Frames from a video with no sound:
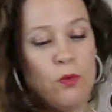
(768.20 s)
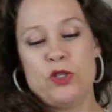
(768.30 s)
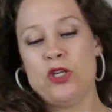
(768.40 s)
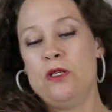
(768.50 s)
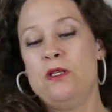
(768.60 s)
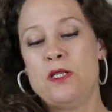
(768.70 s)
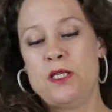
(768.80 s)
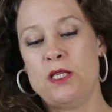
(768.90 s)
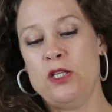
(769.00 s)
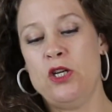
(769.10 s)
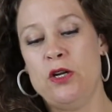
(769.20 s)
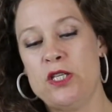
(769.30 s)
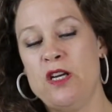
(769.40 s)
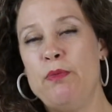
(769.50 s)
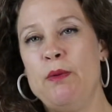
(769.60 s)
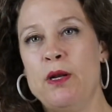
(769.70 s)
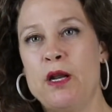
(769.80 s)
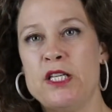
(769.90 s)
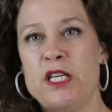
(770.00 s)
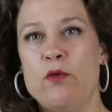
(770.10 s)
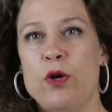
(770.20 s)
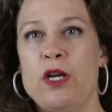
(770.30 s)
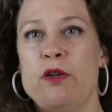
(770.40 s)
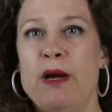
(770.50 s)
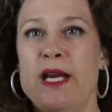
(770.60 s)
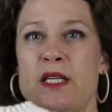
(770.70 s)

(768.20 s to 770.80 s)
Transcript: options, you know, to give people an idea of what you could make.